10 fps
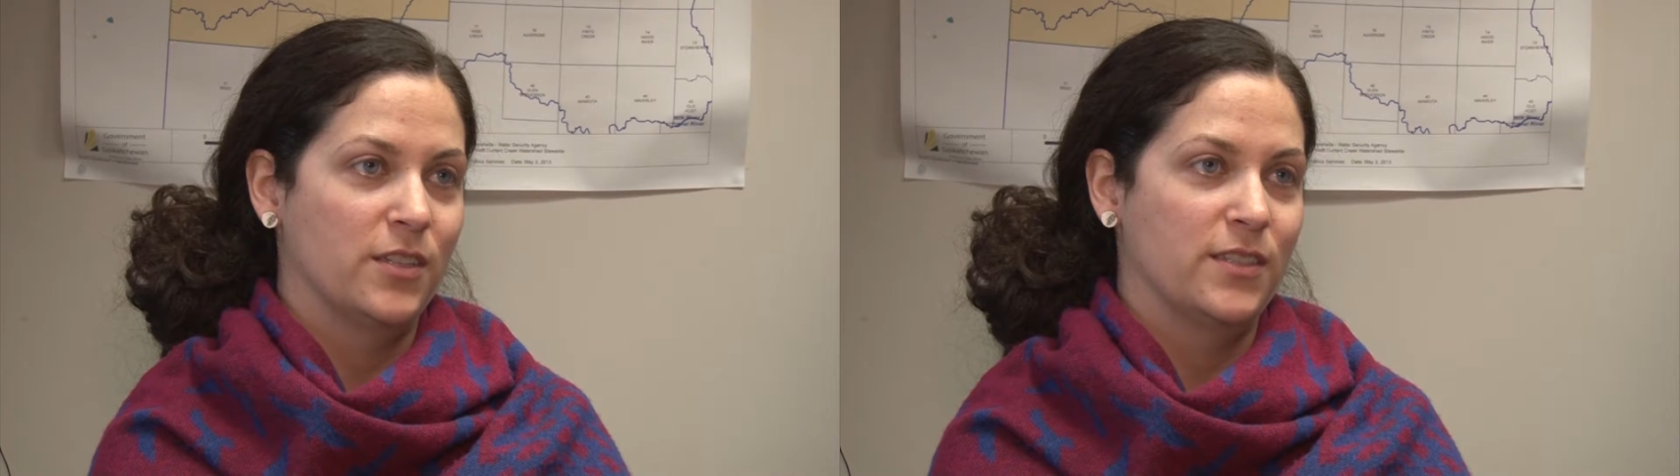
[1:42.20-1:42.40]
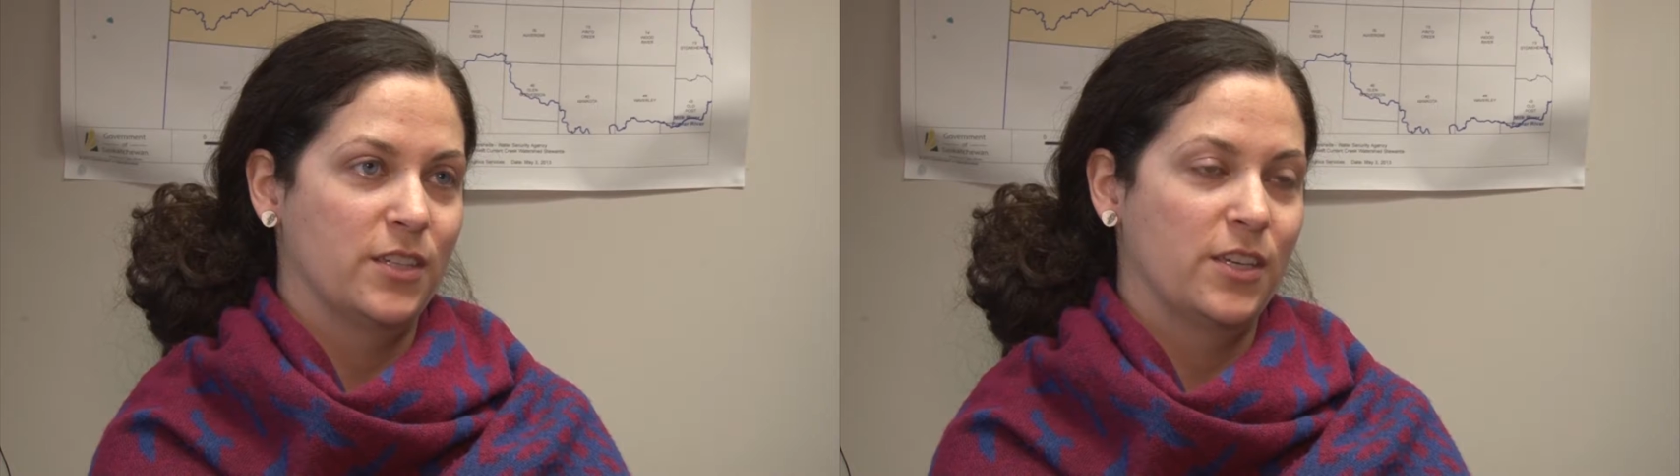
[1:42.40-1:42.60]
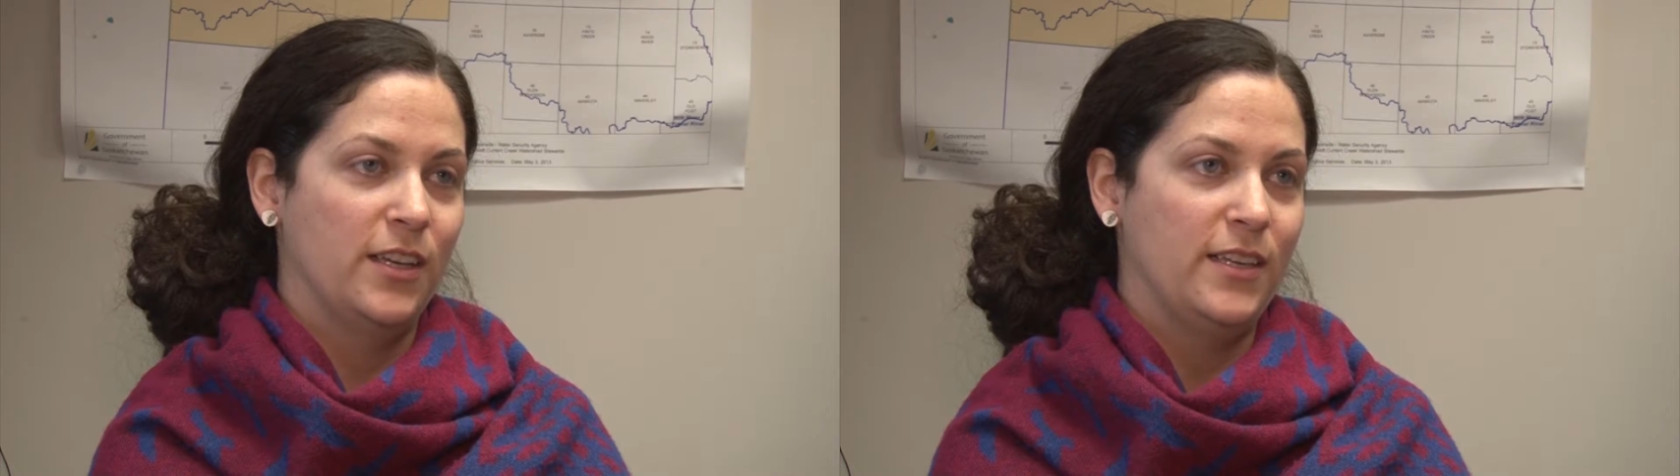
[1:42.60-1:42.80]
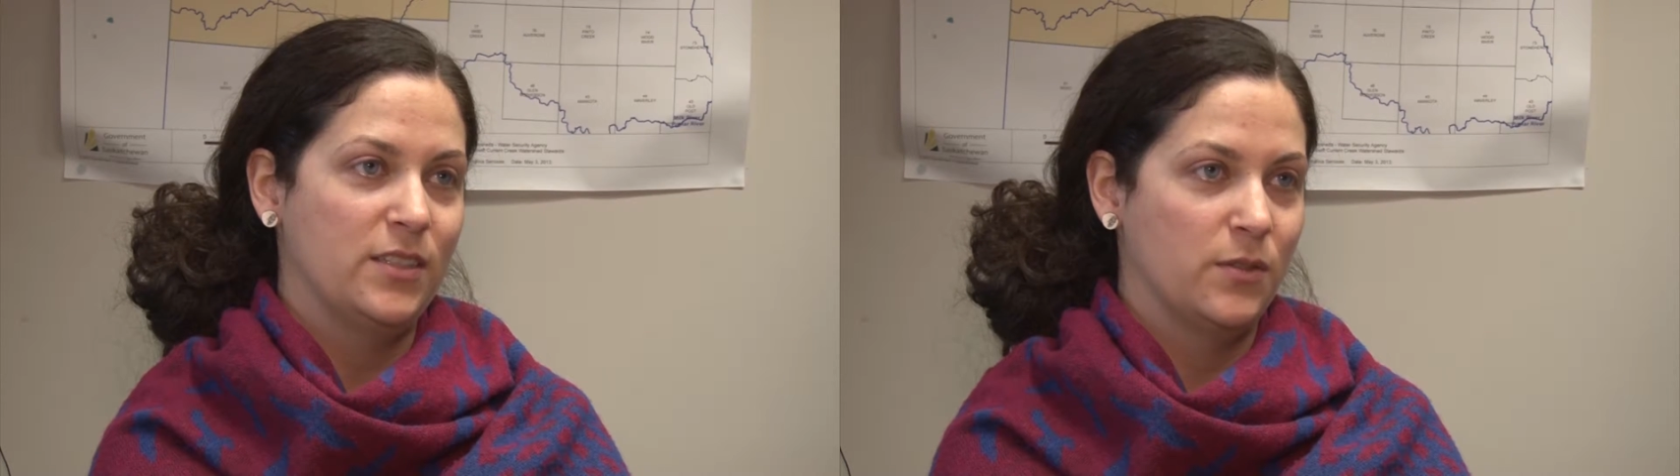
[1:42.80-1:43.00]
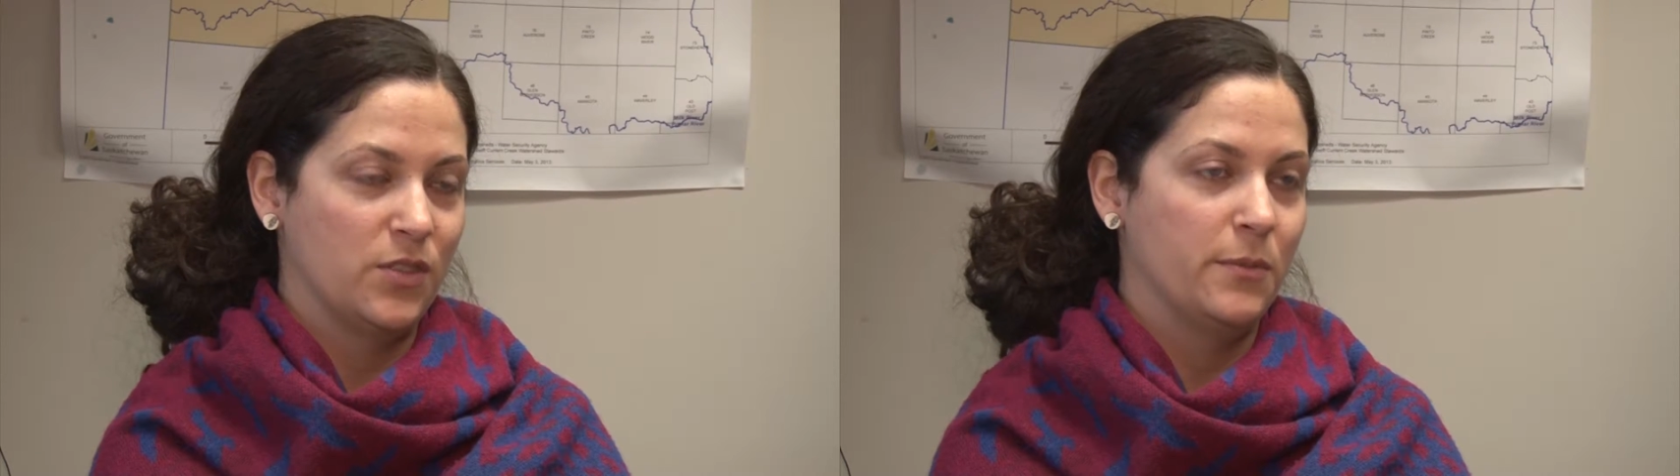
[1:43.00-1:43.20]
to circulate,
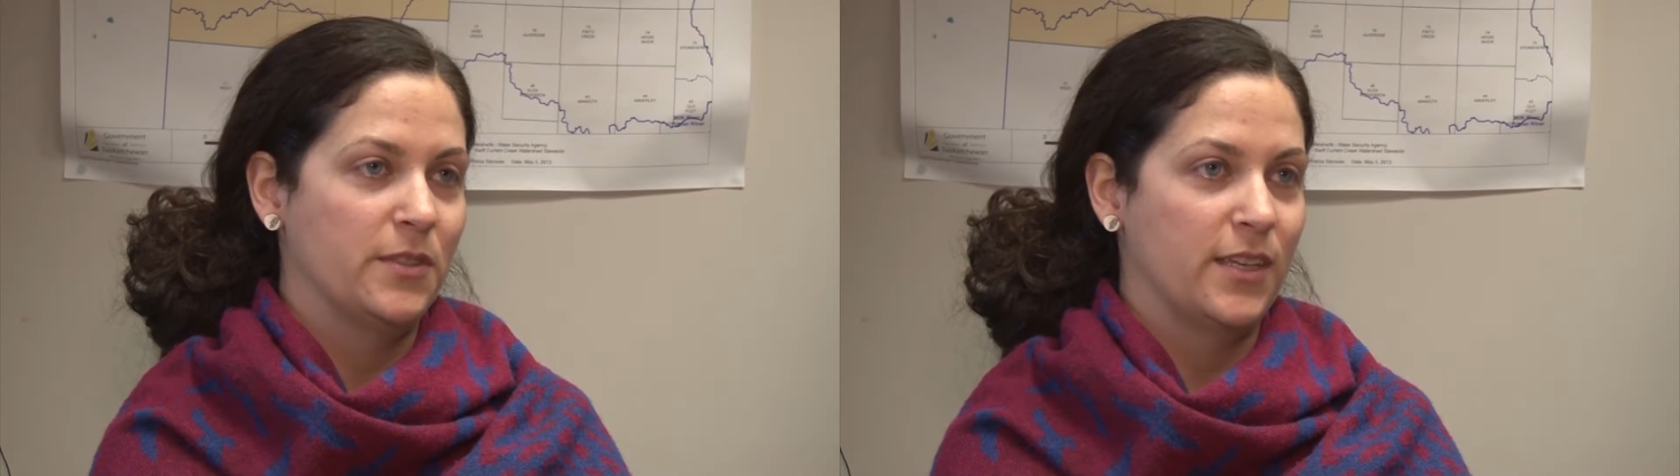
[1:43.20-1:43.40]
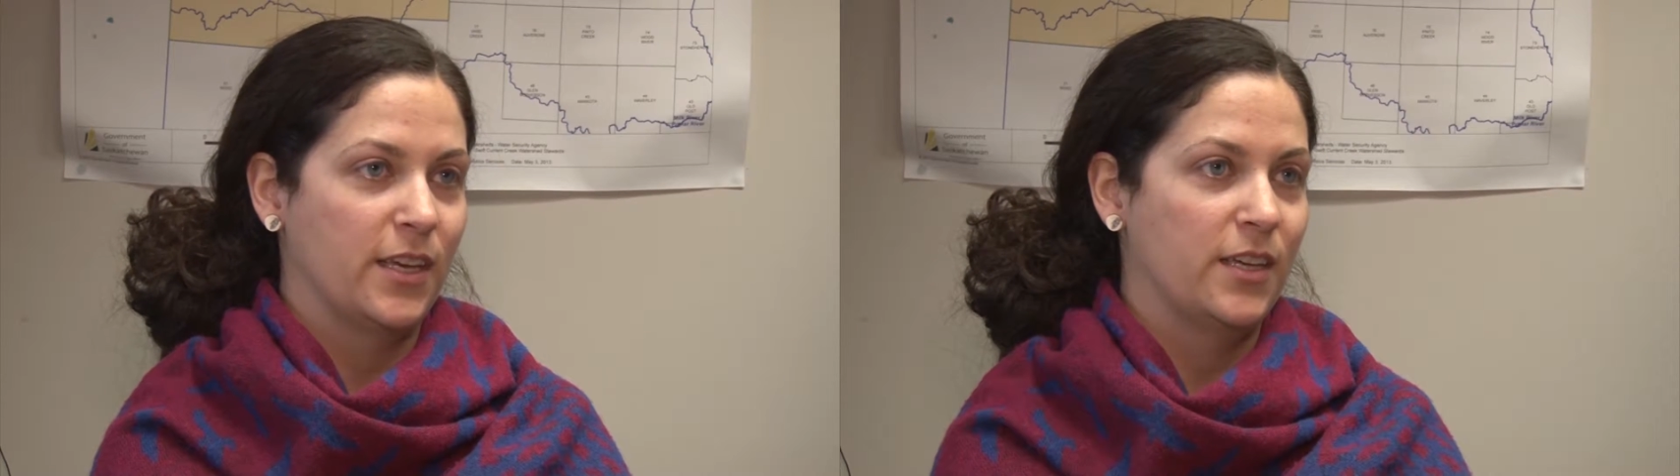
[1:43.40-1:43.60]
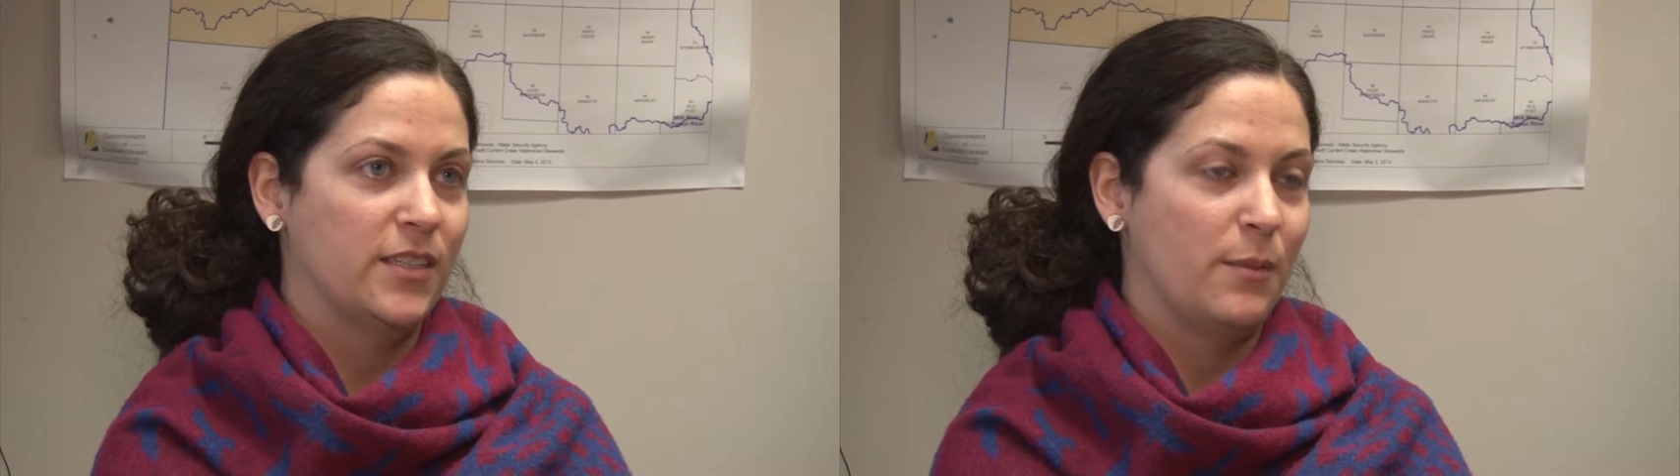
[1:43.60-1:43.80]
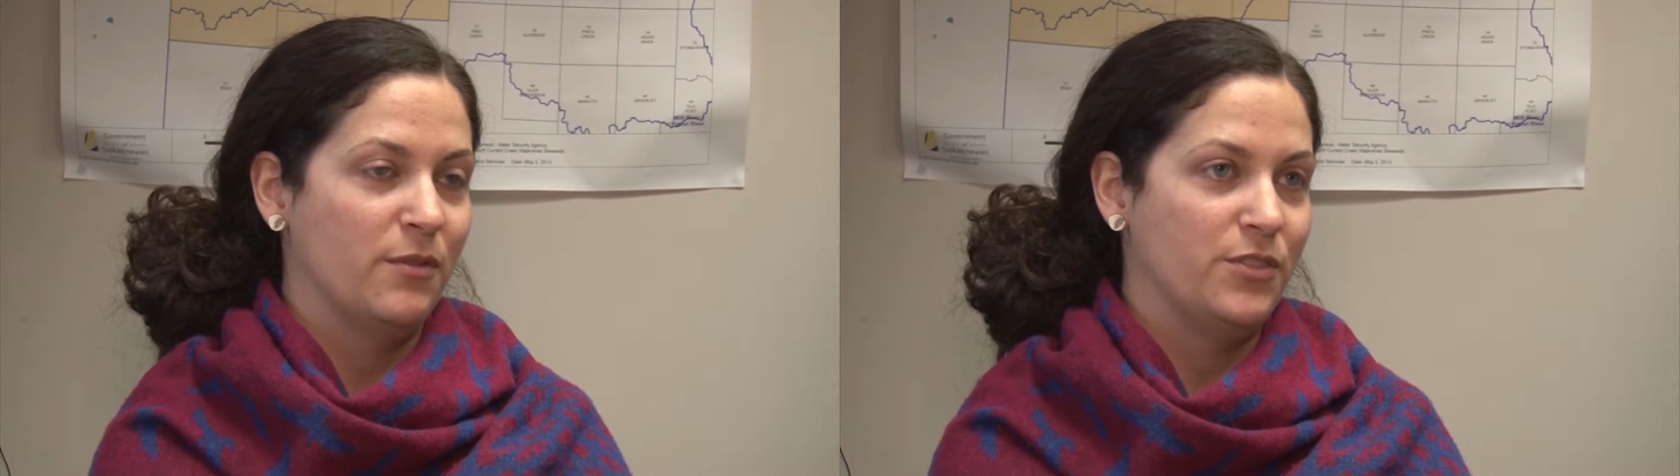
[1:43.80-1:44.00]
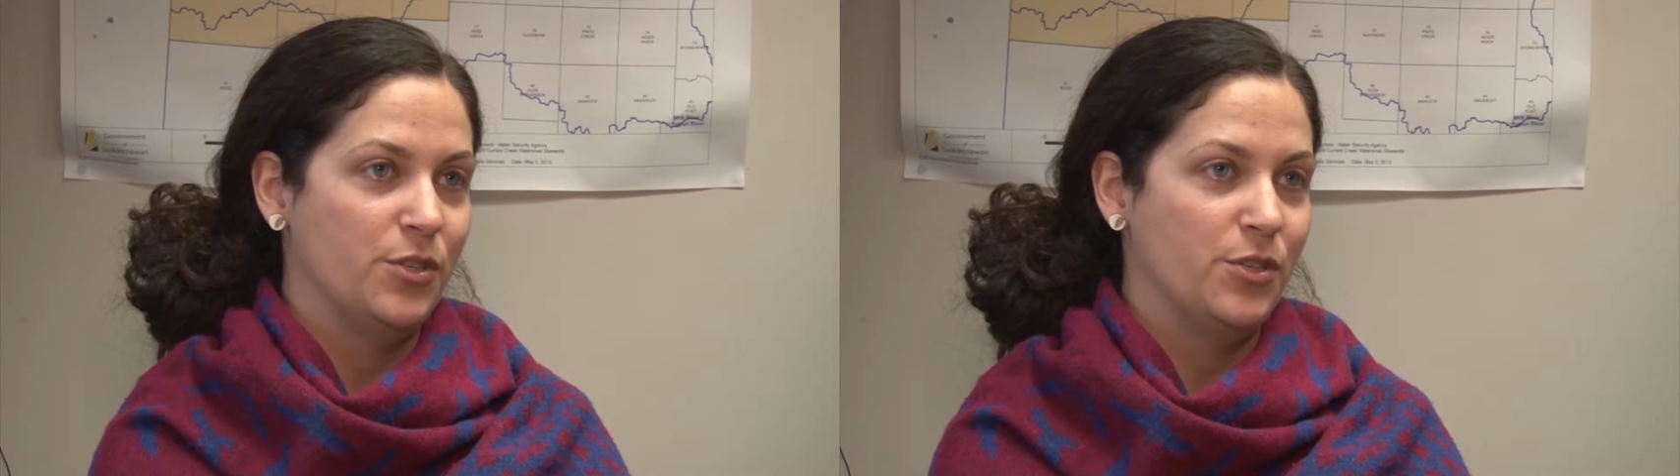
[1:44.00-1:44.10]
so it's almost like a type of